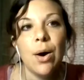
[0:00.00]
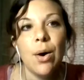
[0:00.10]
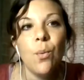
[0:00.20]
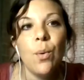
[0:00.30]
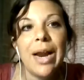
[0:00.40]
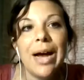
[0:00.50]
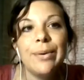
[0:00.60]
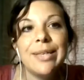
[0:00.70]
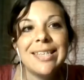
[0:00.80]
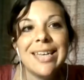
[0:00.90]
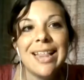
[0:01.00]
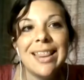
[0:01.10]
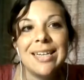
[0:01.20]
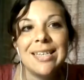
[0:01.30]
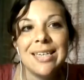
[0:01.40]
what I would set
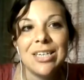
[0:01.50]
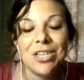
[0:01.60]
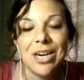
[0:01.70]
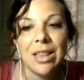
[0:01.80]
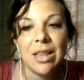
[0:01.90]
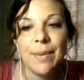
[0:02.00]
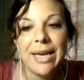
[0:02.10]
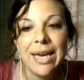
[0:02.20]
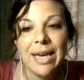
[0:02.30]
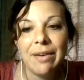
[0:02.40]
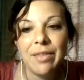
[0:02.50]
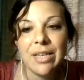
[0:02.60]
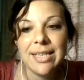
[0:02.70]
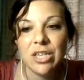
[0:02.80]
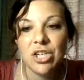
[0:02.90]
the intention at the beginning of the
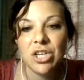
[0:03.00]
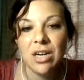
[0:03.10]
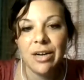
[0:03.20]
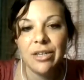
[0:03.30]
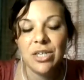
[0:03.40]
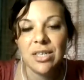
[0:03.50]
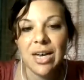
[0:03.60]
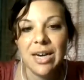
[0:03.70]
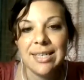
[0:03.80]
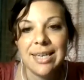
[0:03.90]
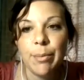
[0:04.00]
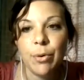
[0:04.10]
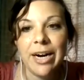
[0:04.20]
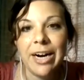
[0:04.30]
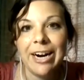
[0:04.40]
session, I just kind of say a
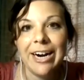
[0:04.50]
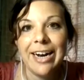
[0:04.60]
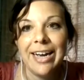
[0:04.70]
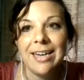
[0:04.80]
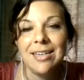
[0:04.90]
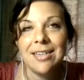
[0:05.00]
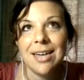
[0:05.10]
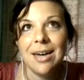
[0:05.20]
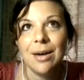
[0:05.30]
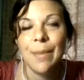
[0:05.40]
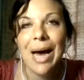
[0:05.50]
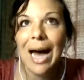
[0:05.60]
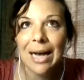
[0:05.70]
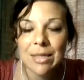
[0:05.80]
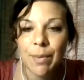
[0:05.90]
prayer and
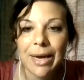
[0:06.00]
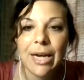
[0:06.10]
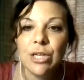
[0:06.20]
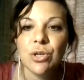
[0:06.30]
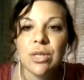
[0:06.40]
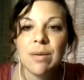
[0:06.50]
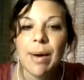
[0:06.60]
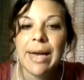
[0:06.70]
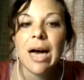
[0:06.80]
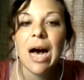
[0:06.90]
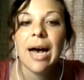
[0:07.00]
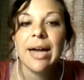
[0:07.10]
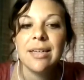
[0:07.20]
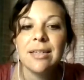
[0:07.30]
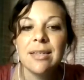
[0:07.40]
ask my angels and my
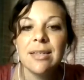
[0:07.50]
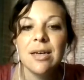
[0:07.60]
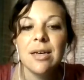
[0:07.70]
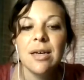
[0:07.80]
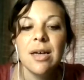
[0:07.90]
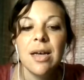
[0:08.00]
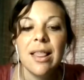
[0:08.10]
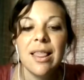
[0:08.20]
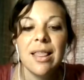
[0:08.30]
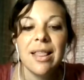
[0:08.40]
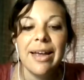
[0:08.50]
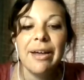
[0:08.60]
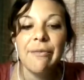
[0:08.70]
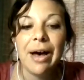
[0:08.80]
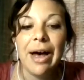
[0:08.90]
guides
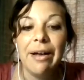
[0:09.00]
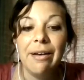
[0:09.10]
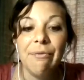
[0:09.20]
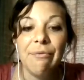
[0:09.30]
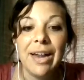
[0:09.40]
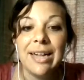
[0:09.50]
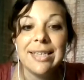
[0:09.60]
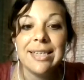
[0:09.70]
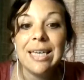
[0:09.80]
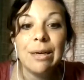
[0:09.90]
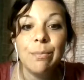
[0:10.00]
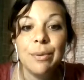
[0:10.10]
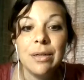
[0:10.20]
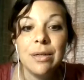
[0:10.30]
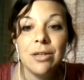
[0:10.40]
if I fell asleep,
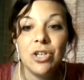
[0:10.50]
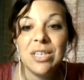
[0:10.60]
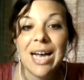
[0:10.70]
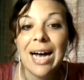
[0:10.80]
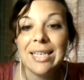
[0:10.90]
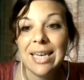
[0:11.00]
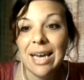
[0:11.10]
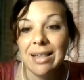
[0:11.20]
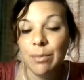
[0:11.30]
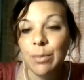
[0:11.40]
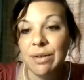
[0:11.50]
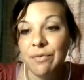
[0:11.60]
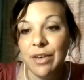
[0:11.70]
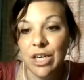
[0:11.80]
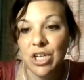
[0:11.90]
just asking them to
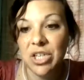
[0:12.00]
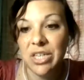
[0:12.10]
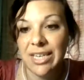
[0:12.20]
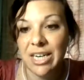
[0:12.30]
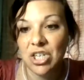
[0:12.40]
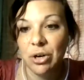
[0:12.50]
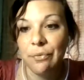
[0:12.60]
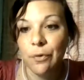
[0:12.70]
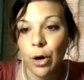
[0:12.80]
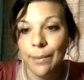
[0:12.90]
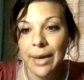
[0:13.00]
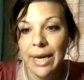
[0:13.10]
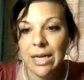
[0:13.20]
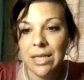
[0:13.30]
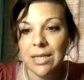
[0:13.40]
finish the session for
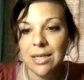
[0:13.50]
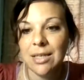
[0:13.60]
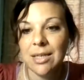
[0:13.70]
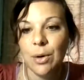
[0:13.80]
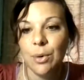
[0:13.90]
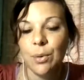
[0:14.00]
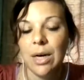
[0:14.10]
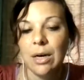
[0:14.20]
me. So